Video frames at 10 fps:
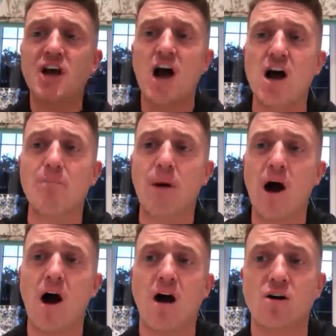A
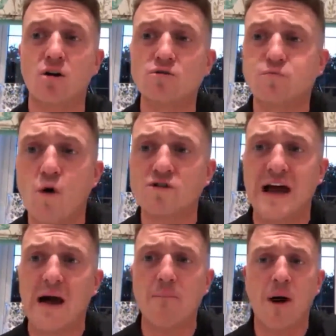certain park
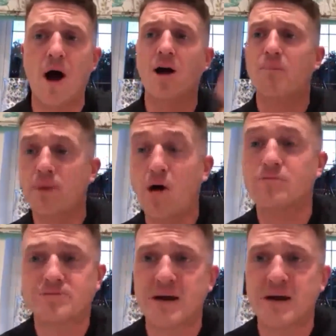called Wardown Park and